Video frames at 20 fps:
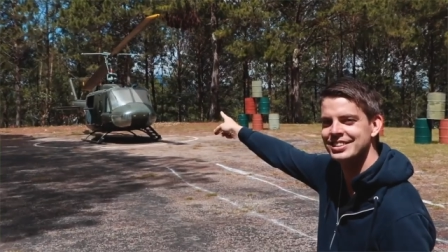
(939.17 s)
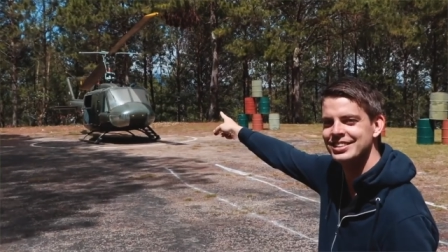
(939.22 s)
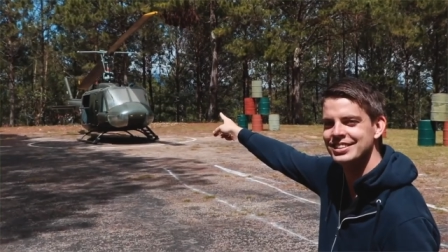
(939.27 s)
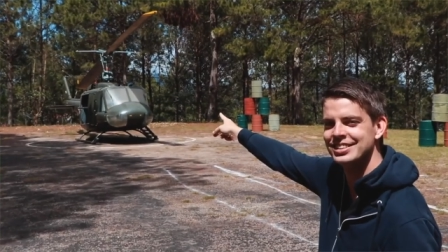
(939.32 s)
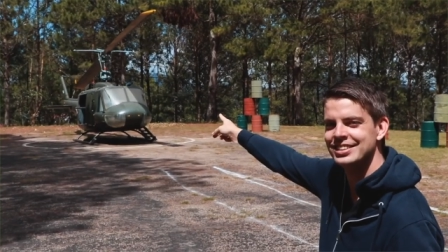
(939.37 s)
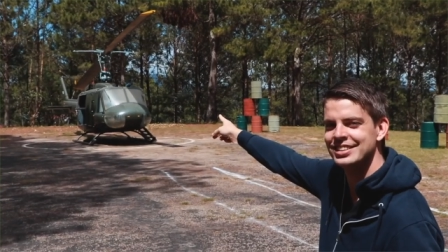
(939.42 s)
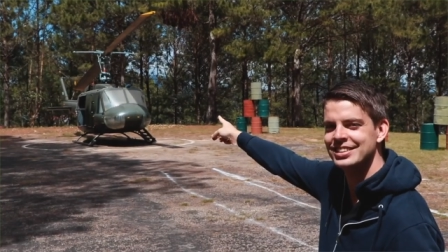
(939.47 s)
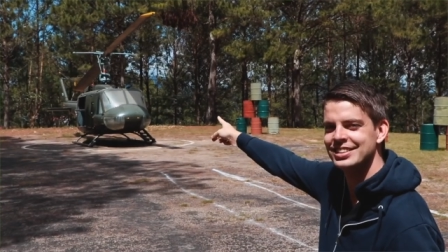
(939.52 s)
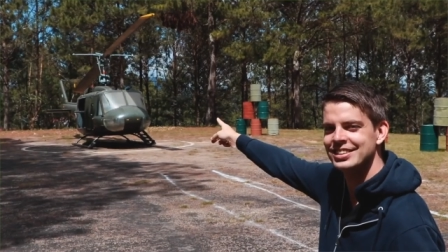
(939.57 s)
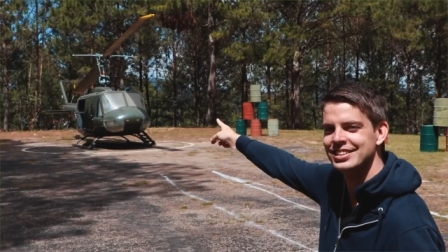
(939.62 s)

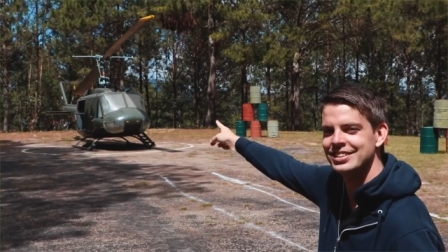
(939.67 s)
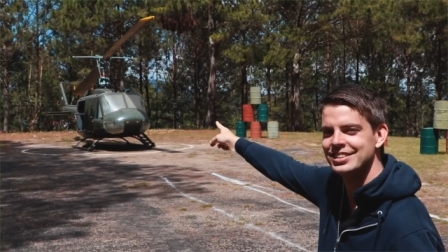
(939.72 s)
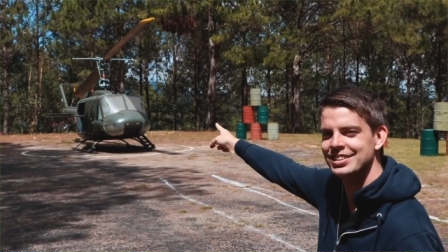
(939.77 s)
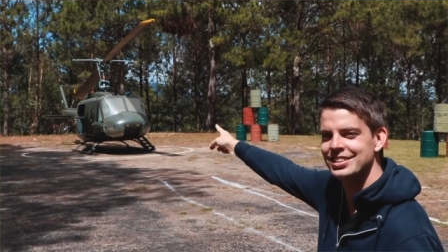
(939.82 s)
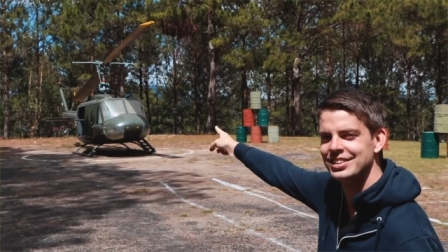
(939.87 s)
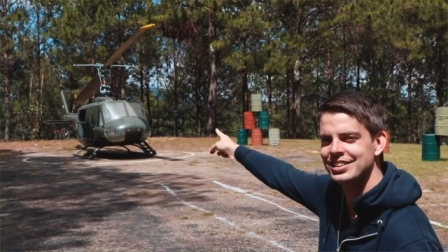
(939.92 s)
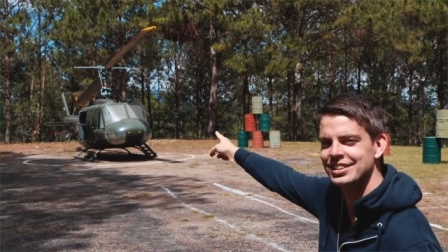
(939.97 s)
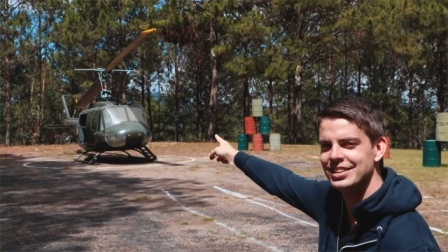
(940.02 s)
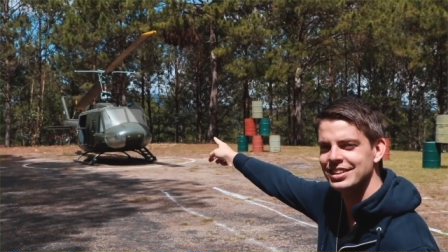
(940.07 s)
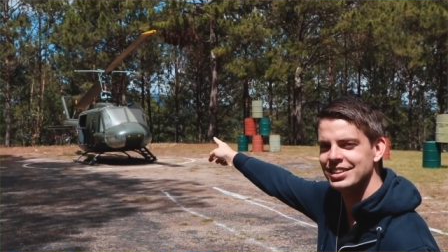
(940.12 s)

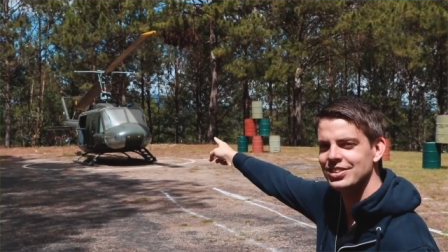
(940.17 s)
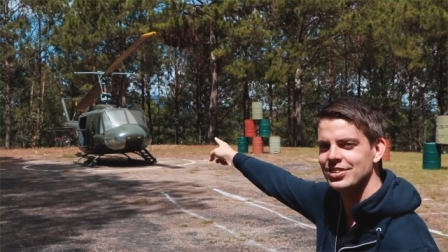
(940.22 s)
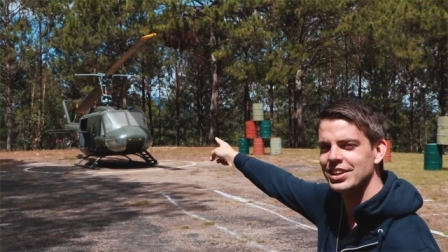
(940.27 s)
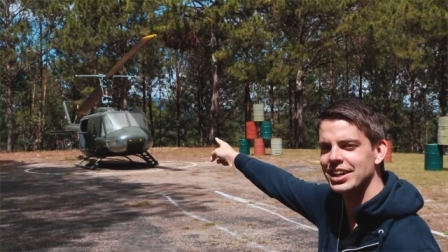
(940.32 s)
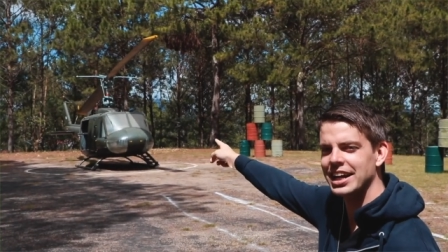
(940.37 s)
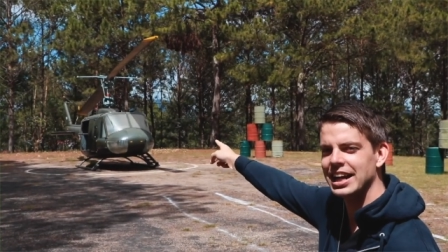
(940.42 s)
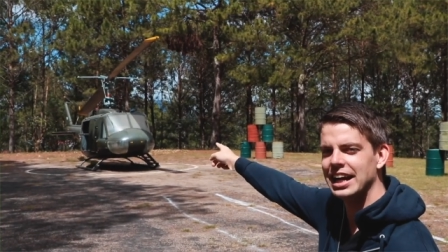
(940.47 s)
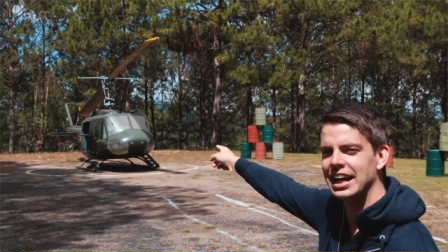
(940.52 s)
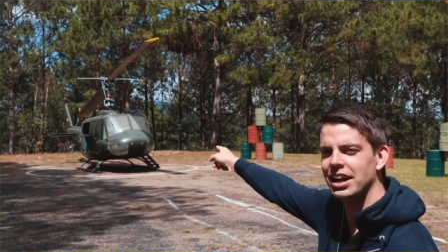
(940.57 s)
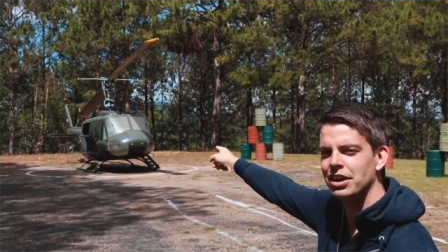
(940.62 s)
Ooh.
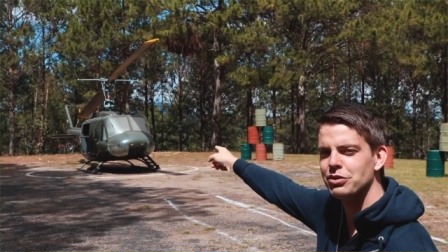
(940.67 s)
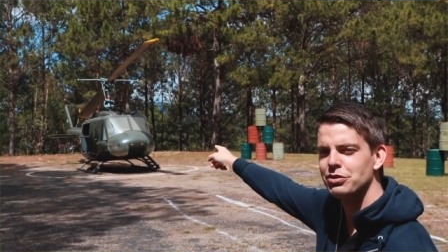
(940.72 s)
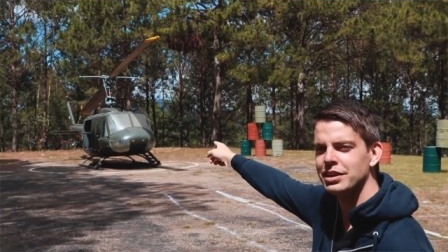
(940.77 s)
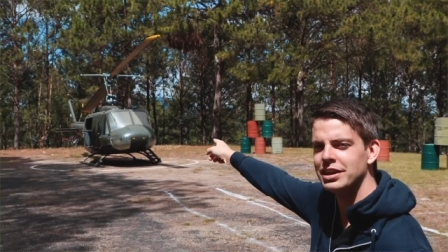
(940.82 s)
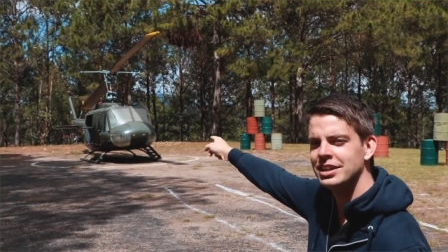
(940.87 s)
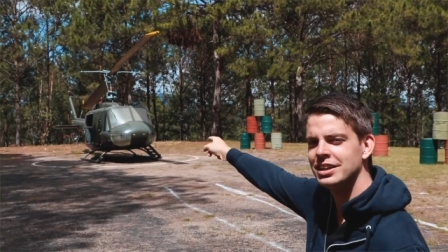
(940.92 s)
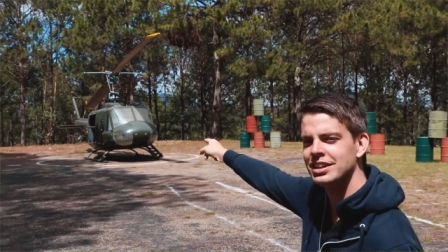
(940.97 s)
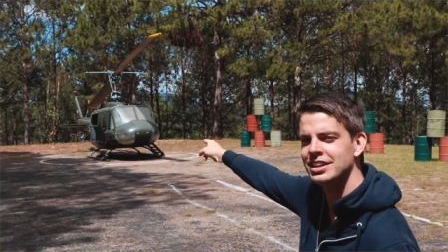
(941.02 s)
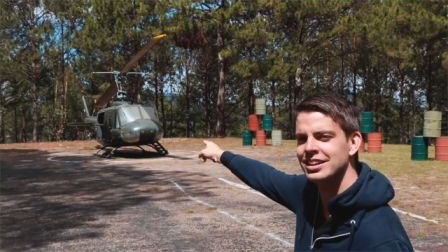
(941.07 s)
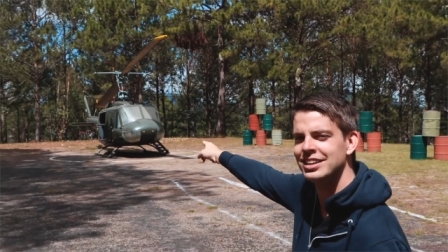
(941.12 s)
Wanna get out of
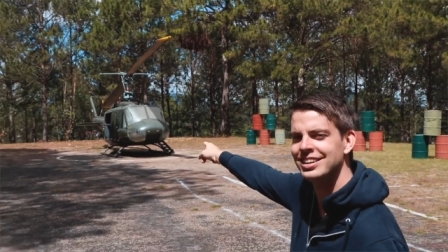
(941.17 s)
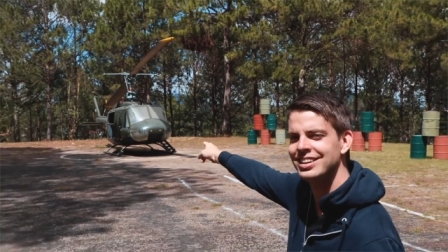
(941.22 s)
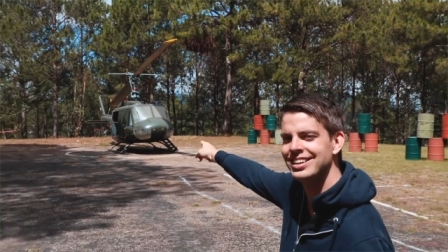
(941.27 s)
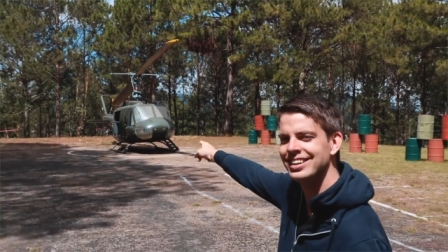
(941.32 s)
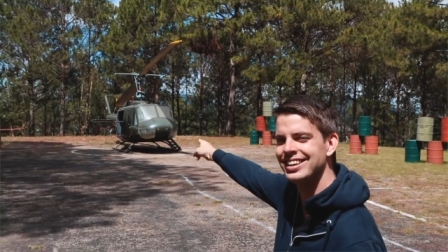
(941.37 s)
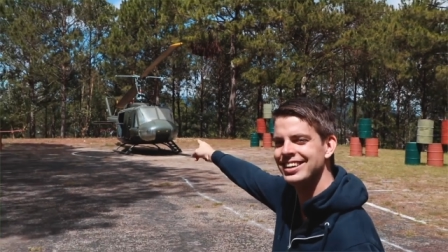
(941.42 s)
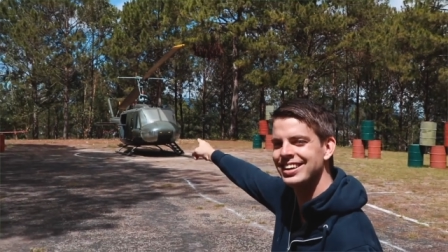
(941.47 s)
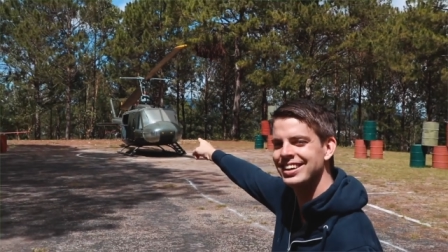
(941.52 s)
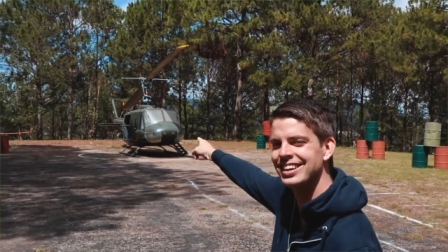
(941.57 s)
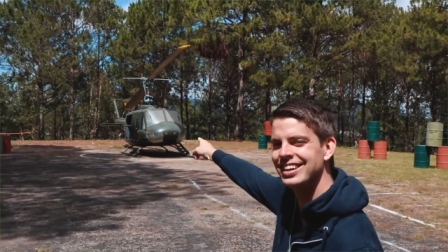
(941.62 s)
here?
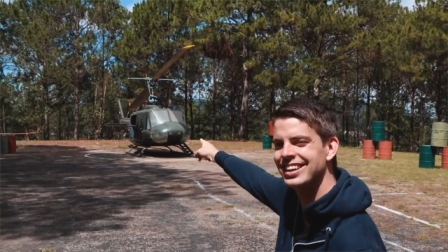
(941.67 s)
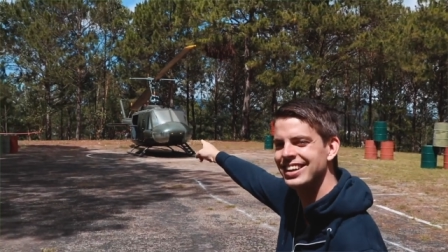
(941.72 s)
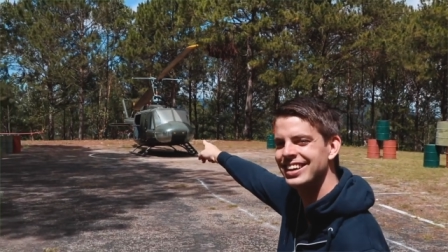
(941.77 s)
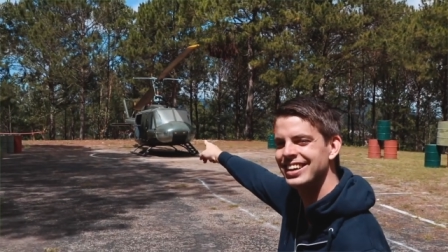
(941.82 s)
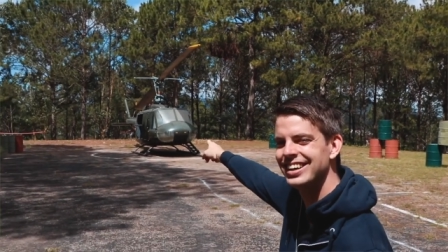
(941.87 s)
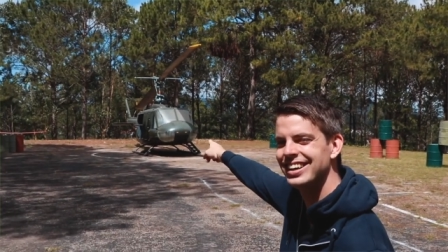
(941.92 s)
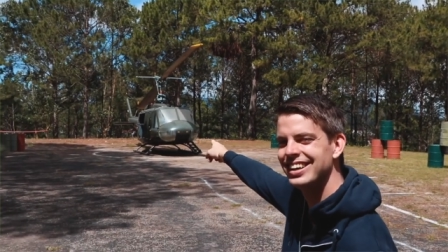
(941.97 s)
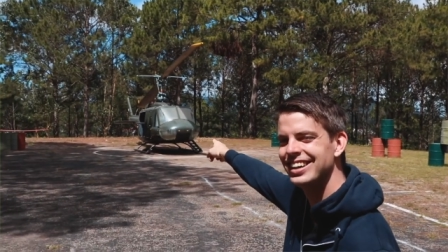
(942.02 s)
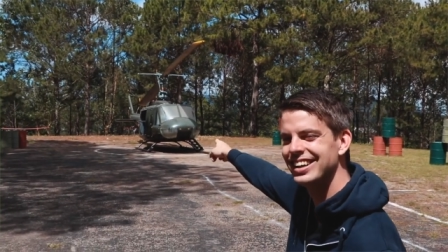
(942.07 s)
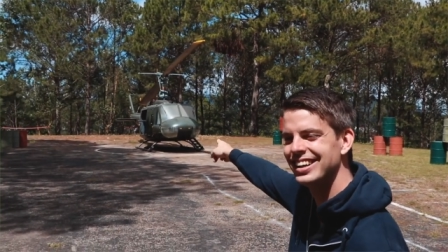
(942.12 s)
Yeah, let's
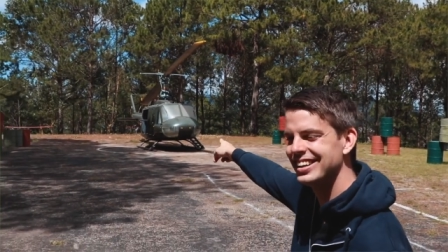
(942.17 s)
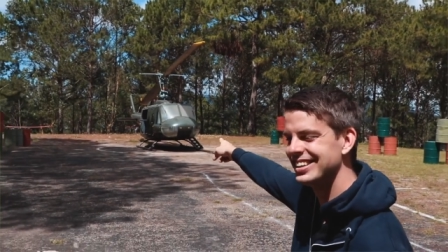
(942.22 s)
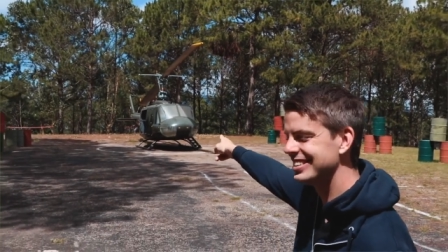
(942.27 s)
do it.